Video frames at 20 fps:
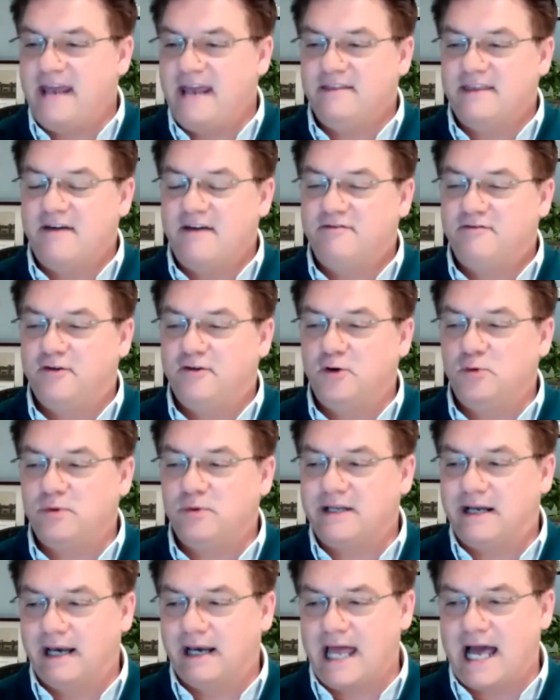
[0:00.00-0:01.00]
ate their food
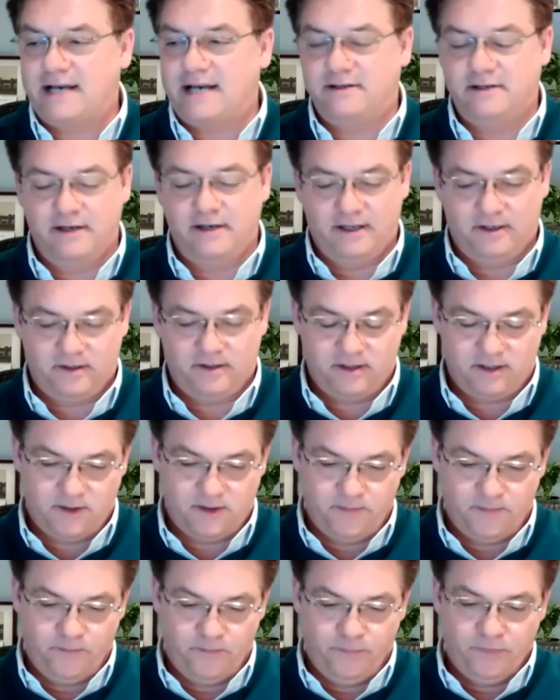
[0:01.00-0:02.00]
with
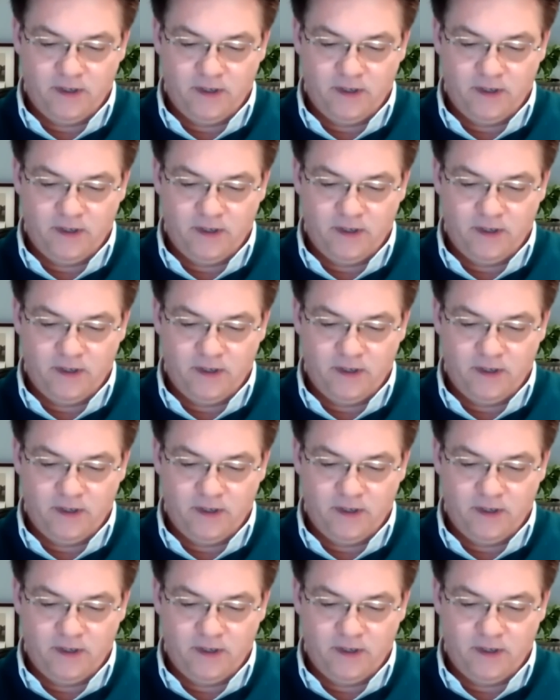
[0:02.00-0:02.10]
gladness,